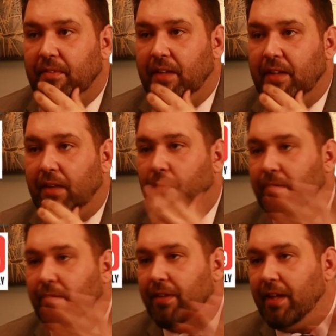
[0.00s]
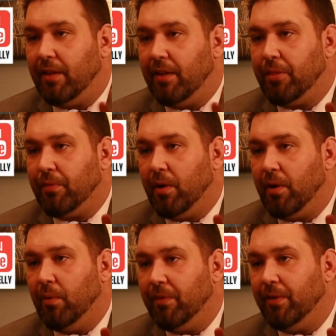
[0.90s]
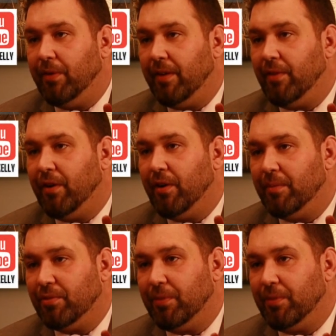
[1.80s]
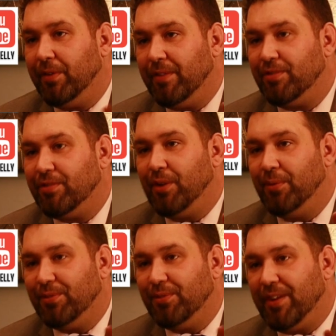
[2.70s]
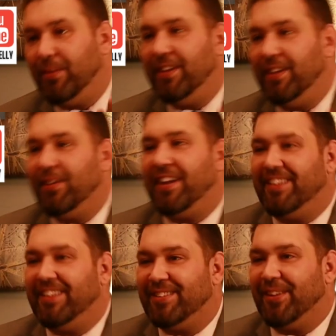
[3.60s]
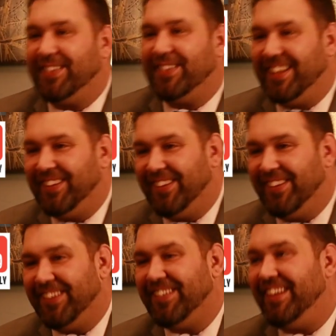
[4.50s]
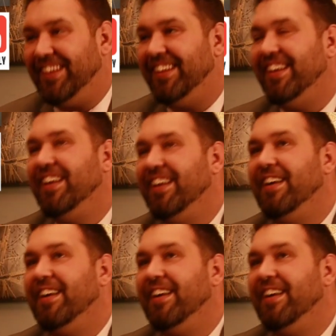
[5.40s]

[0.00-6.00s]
Yeah, nearby. What if you can't throw if you don't have arms. you don't have stones, right? We can go down this all day long, right?